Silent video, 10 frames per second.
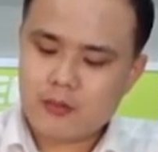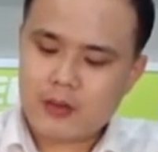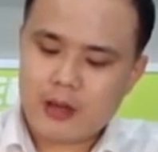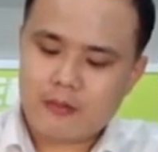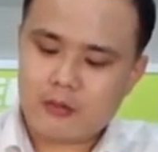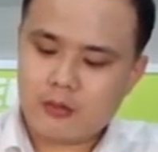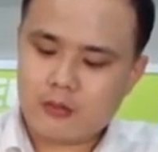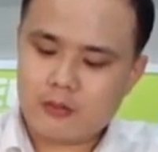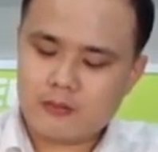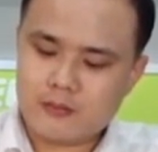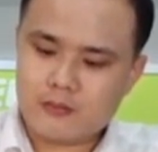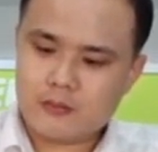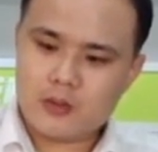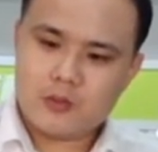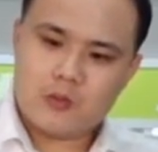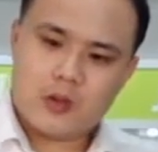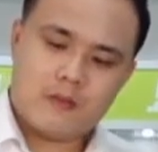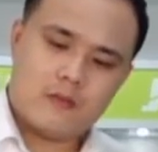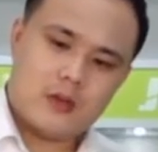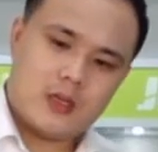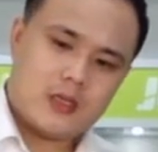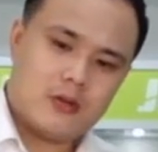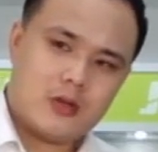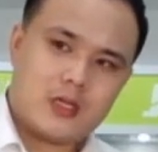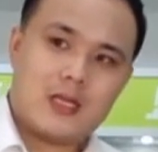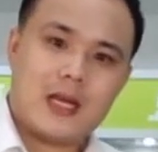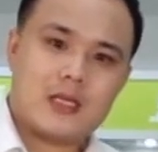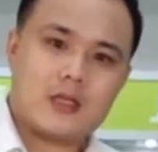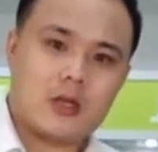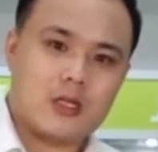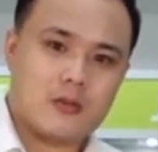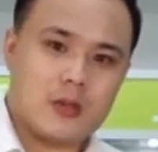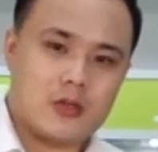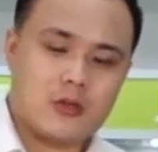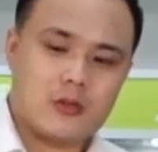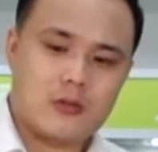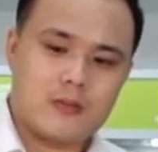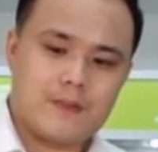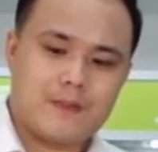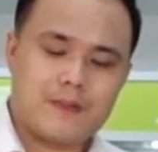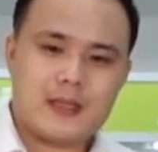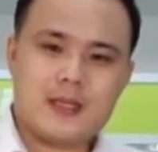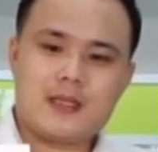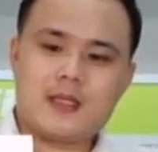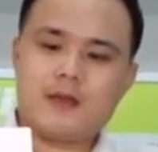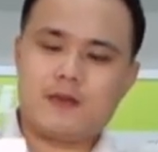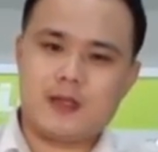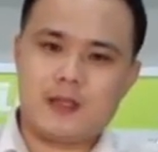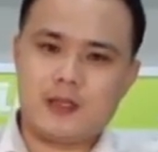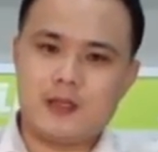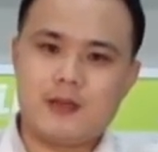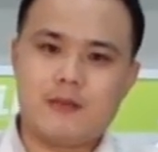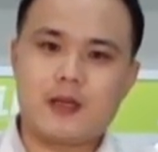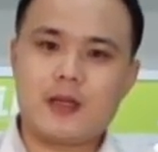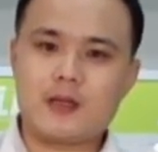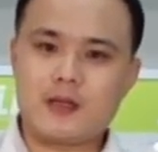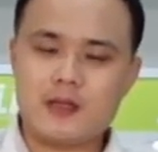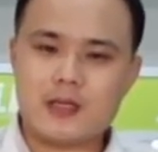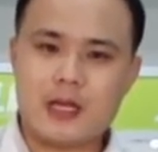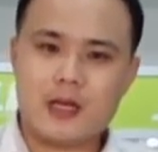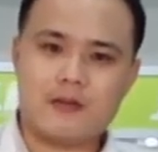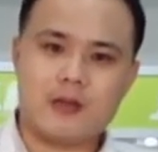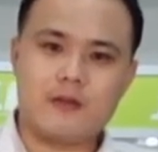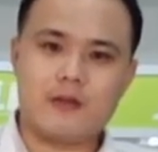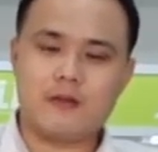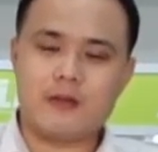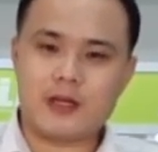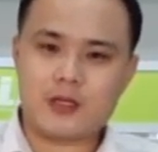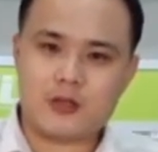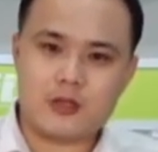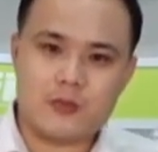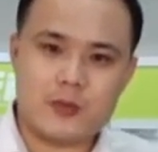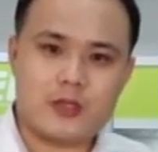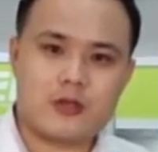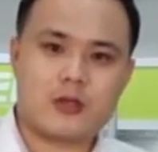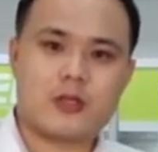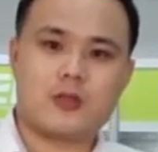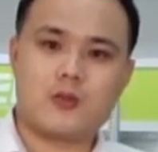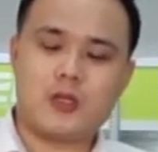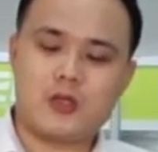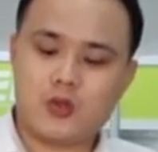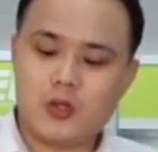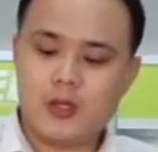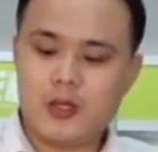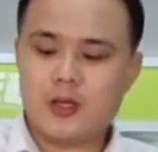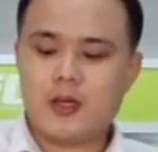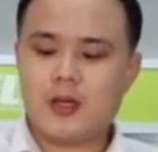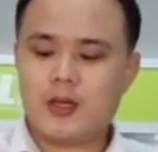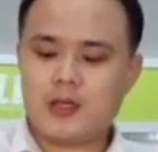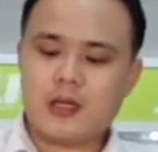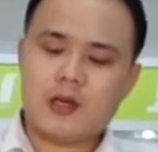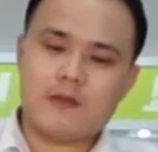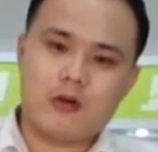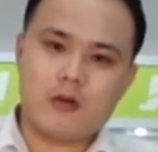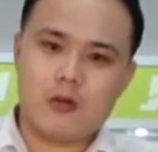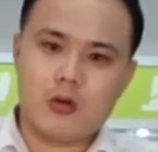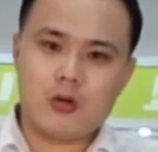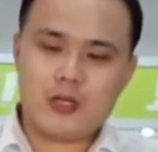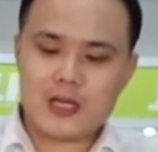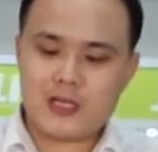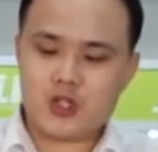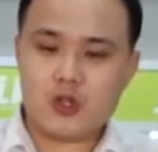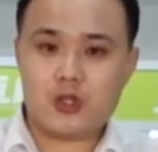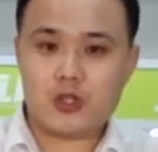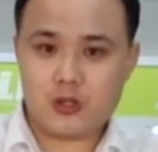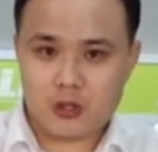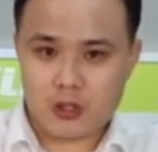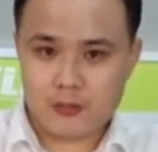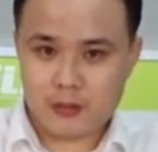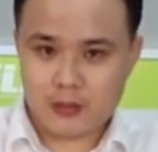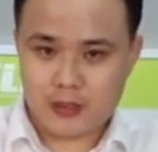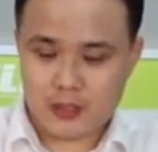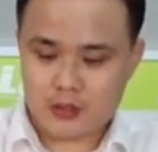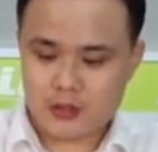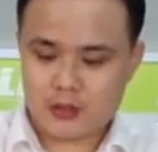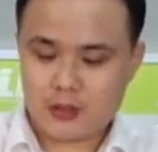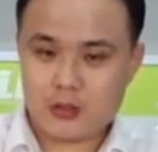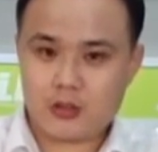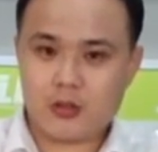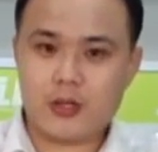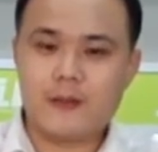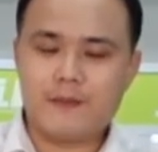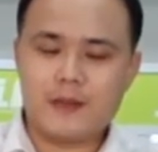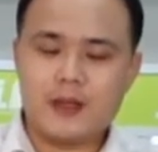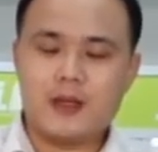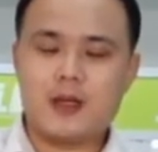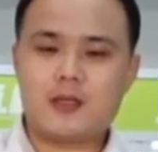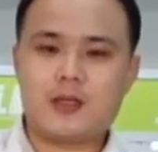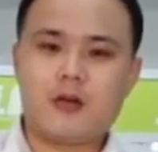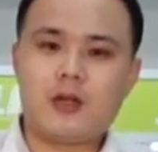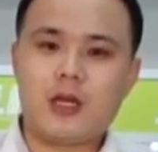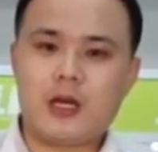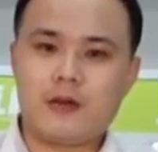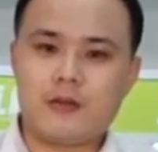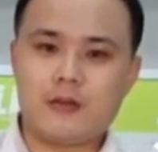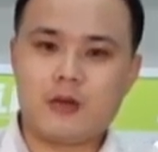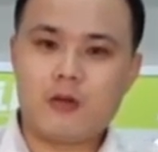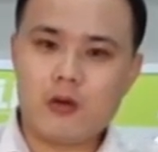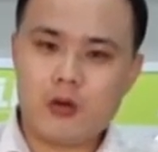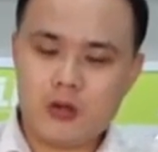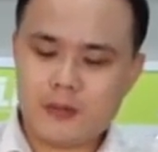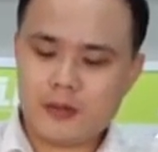We have when it looks like soft switch, but it's different because this has different functions with soft switch. if they have overload and short circuit protections. Sorry, it's only have overload